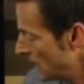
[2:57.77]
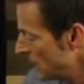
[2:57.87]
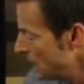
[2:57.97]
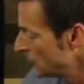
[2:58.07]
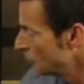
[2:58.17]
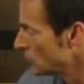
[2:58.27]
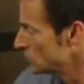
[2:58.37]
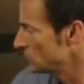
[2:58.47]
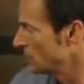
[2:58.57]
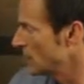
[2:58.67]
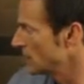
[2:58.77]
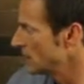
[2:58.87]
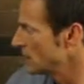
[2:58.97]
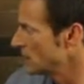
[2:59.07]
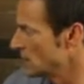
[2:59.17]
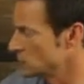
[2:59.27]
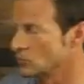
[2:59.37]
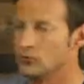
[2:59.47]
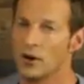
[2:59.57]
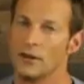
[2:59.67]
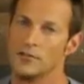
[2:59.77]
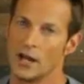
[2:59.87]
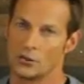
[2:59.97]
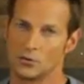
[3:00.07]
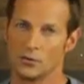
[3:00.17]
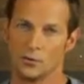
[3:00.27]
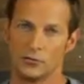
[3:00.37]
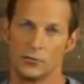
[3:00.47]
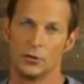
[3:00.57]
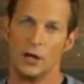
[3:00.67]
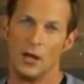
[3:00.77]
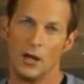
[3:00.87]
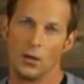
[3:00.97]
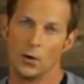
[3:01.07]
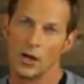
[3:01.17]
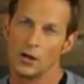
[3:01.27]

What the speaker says: Then, of course, we've got to get into Module 5, the actual interview. And what I